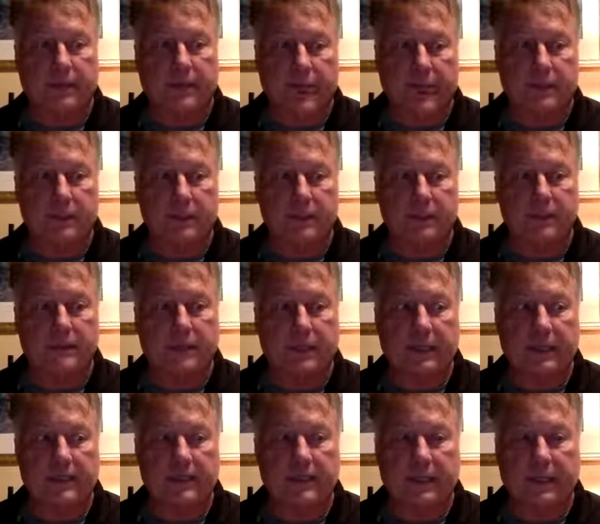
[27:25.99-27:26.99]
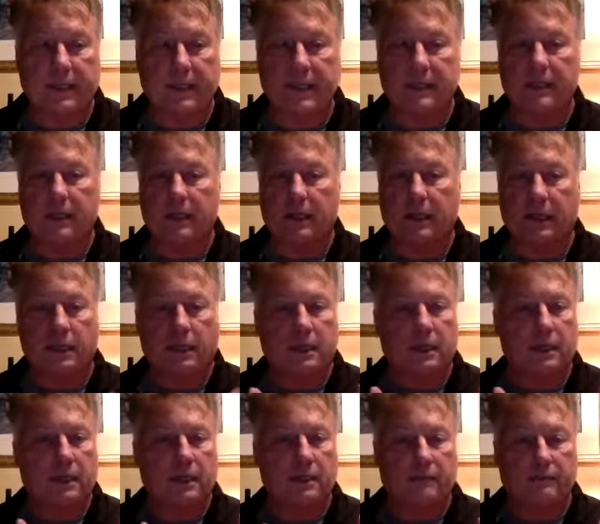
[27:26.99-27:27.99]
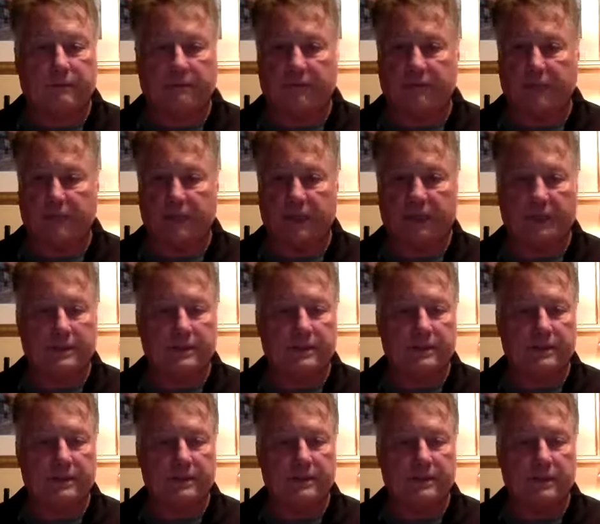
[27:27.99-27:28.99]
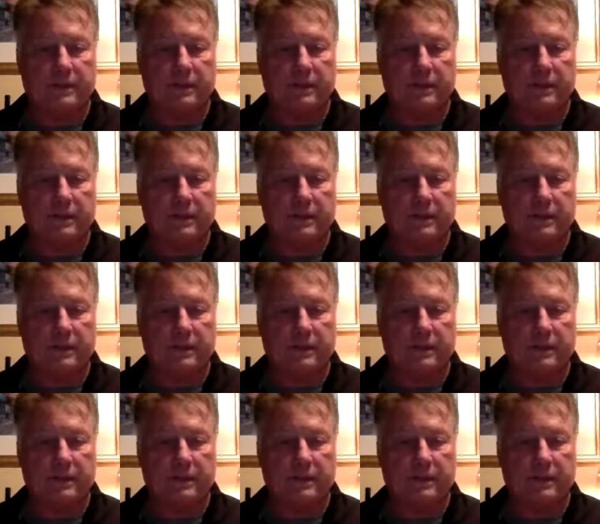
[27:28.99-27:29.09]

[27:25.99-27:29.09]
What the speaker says: 9 years out of 10 are very consistent.